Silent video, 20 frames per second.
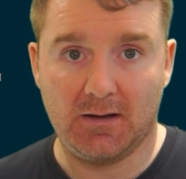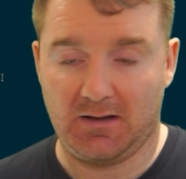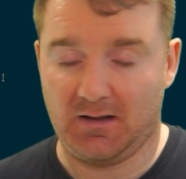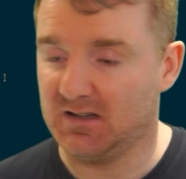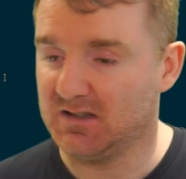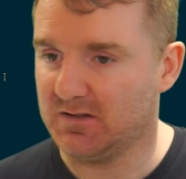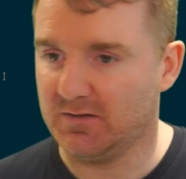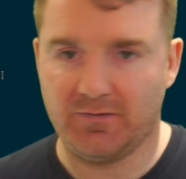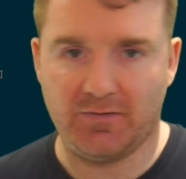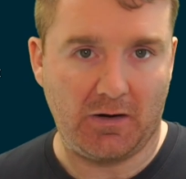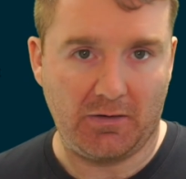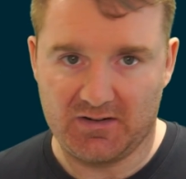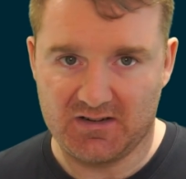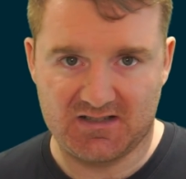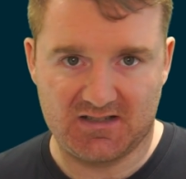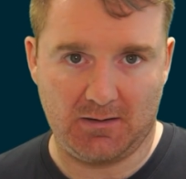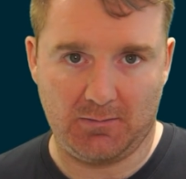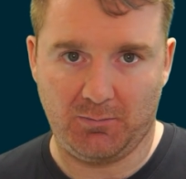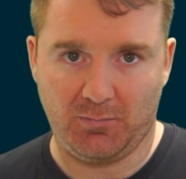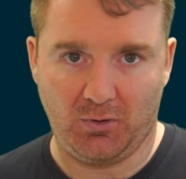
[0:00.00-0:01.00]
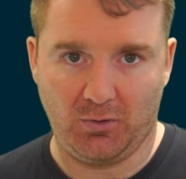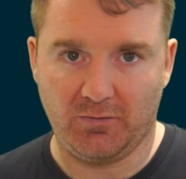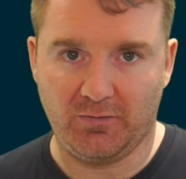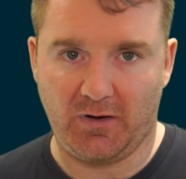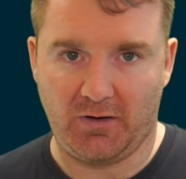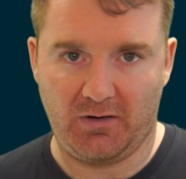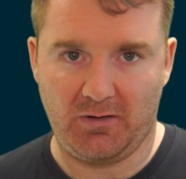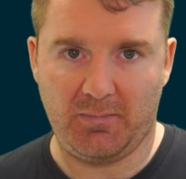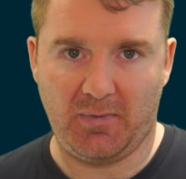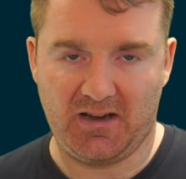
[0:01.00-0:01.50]
is a very simple,
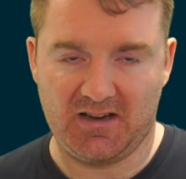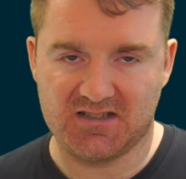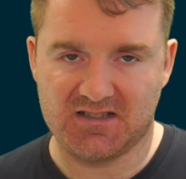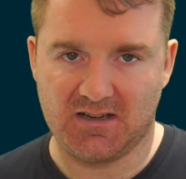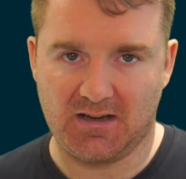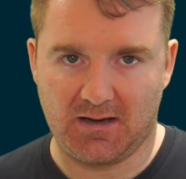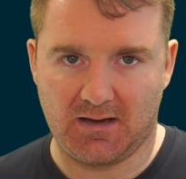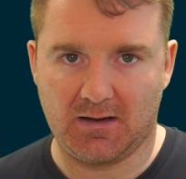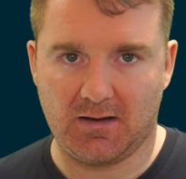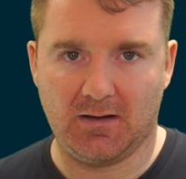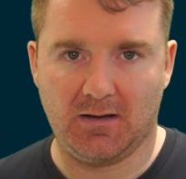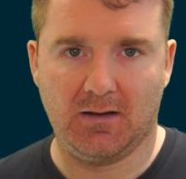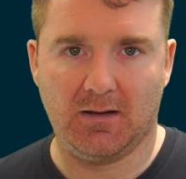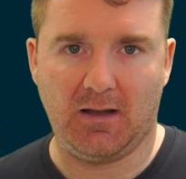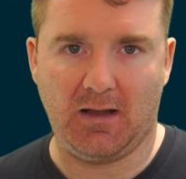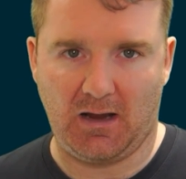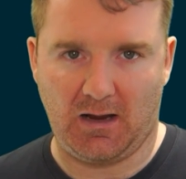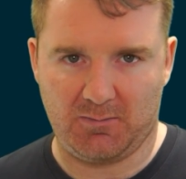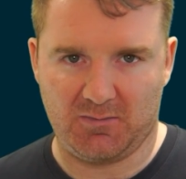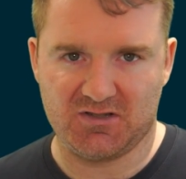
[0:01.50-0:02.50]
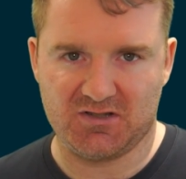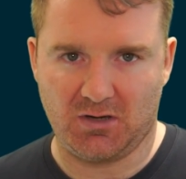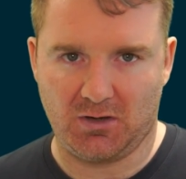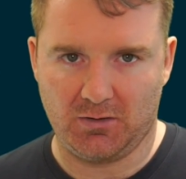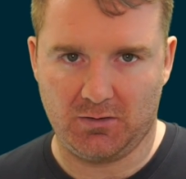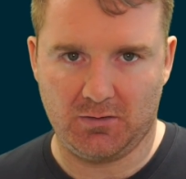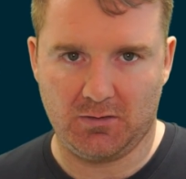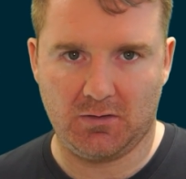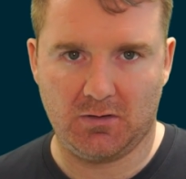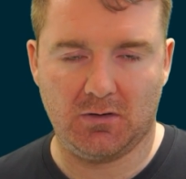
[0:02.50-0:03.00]
very basic
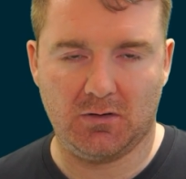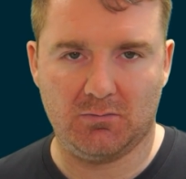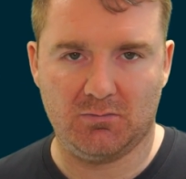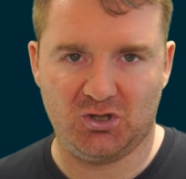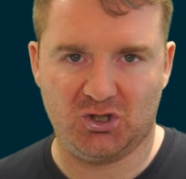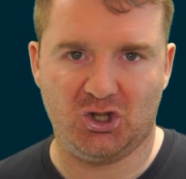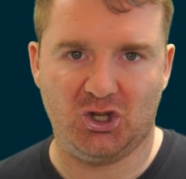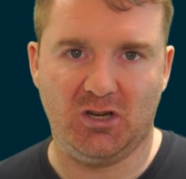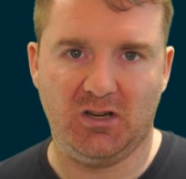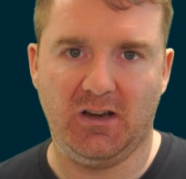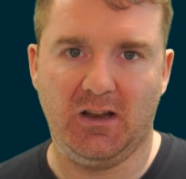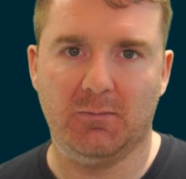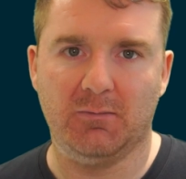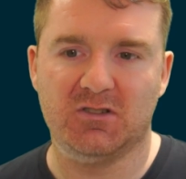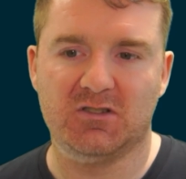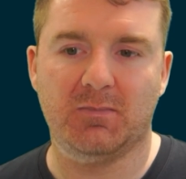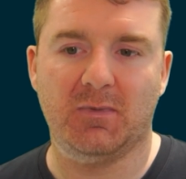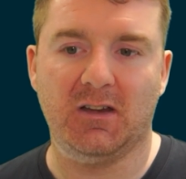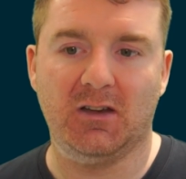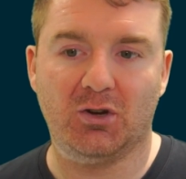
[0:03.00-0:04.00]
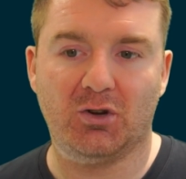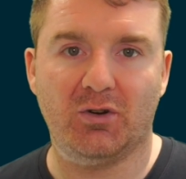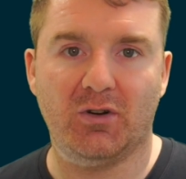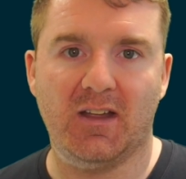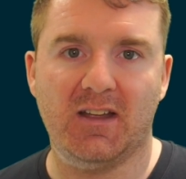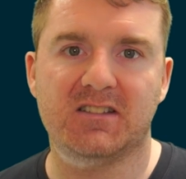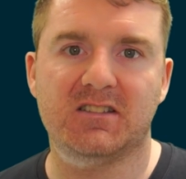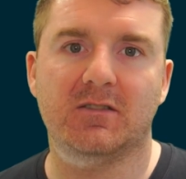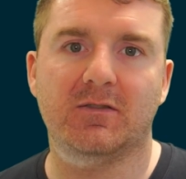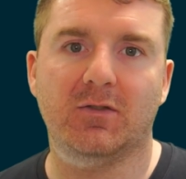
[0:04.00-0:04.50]
Amazon machine image being
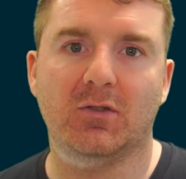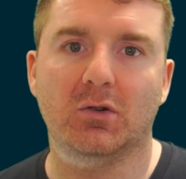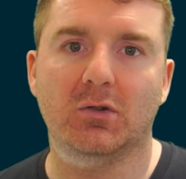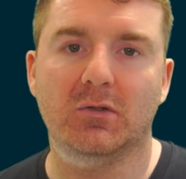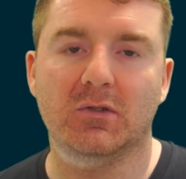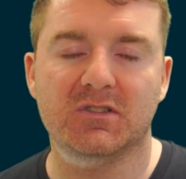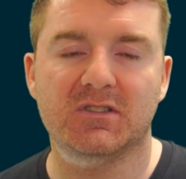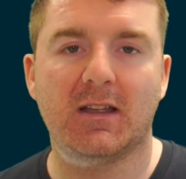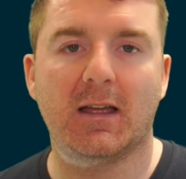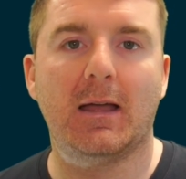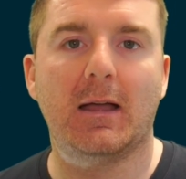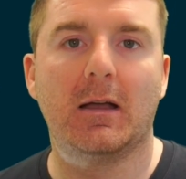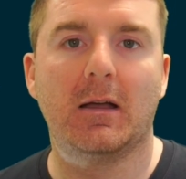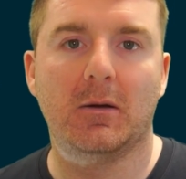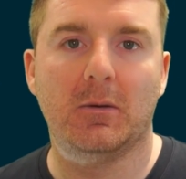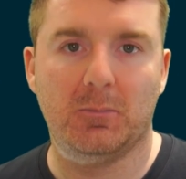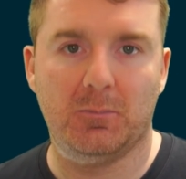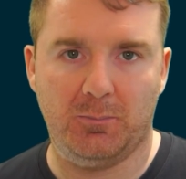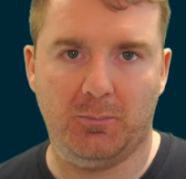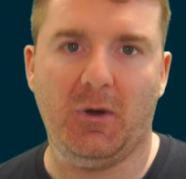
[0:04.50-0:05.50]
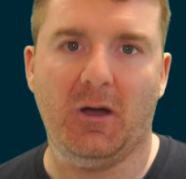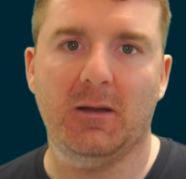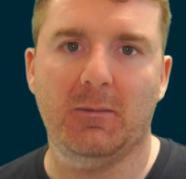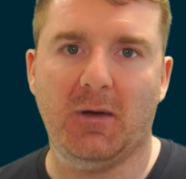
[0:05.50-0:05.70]
created for us by